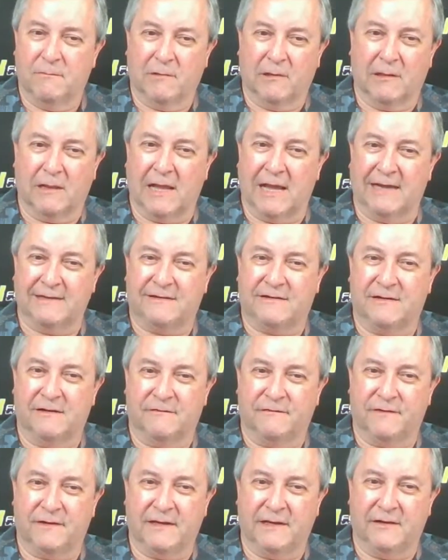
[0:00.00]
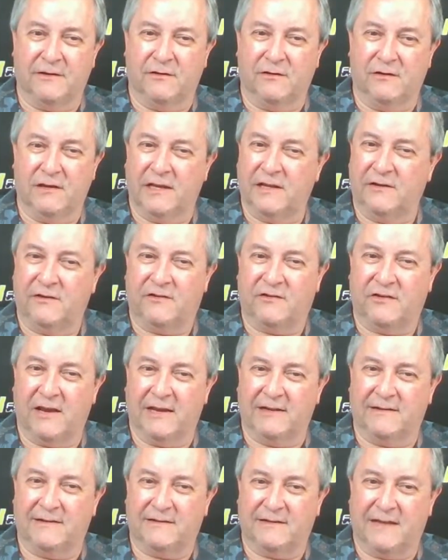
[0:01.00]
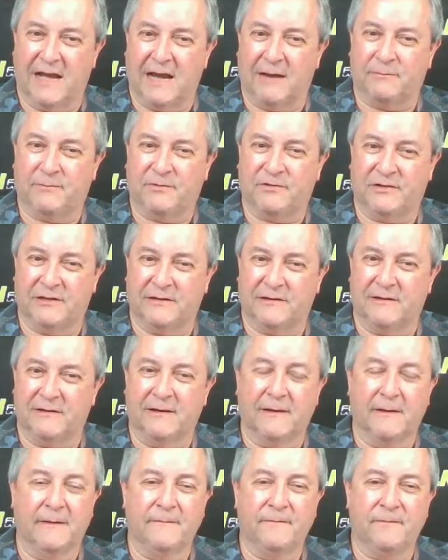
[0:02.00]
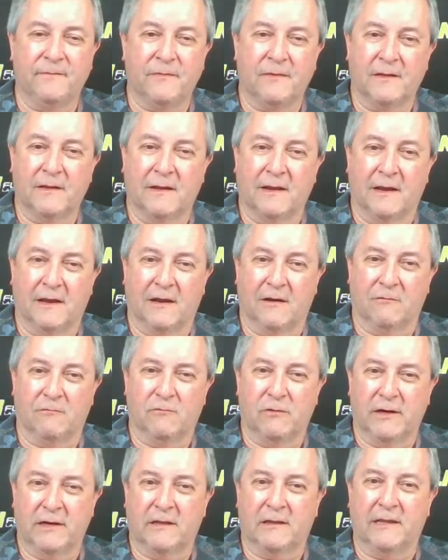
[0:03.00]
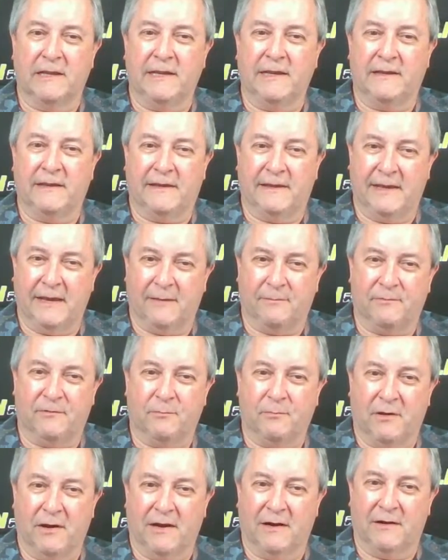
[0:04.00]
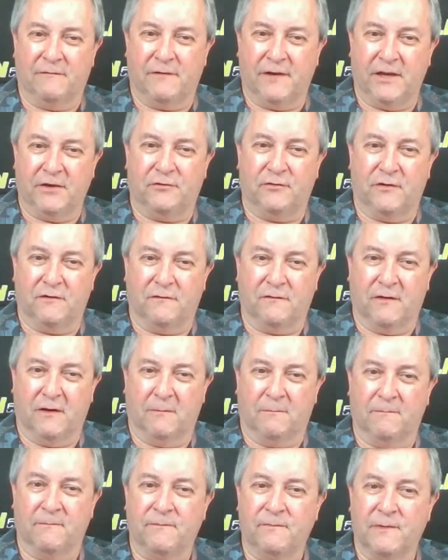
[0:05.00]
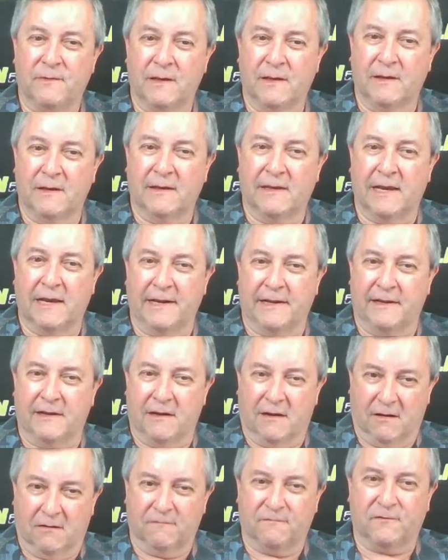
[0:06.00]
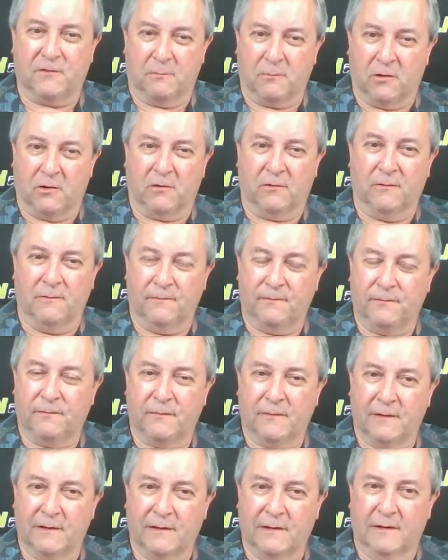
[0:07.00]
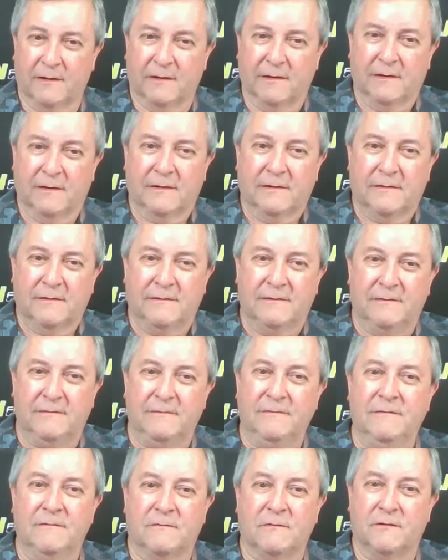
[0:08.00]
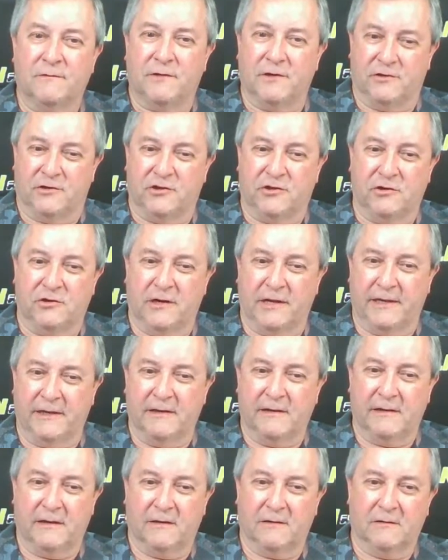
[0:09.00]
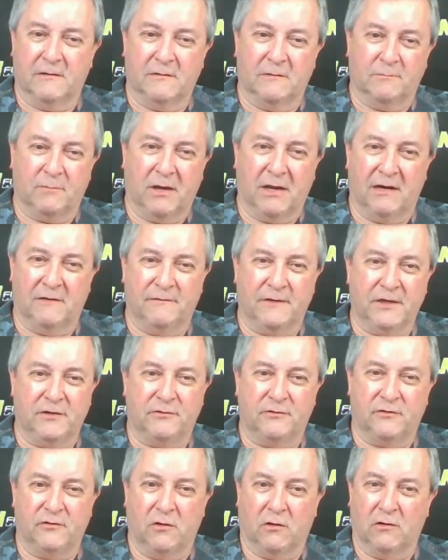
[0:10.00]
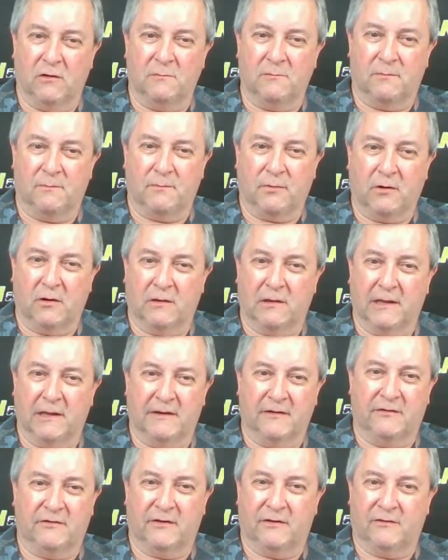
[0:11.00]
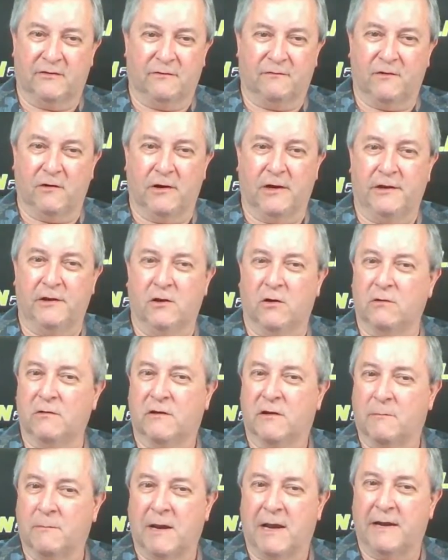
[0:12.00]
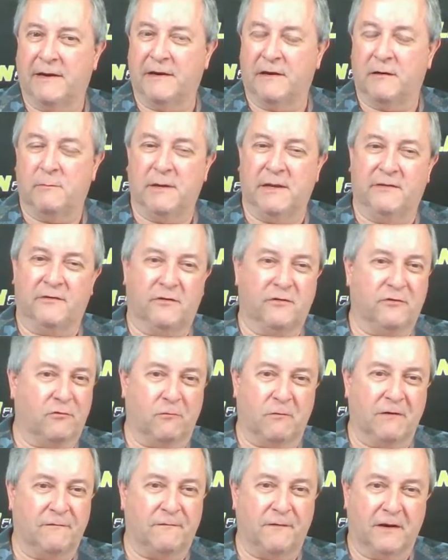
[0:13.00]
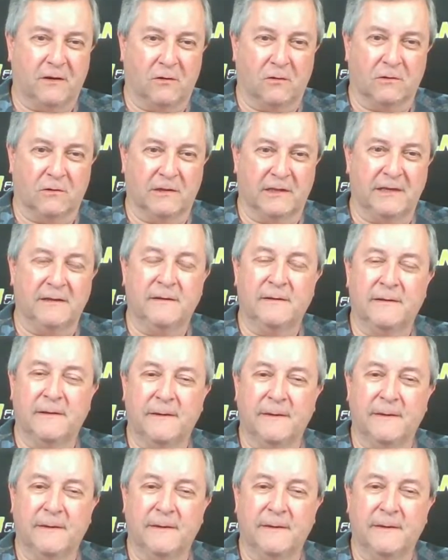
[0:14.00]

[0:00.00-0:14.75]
lots of inside stops and really kept Ponte Vedra from getting comfortable with their shooting. And Ponte Vedra's Nolan Parlett is a very known commodity to me. He's a terrific goalie.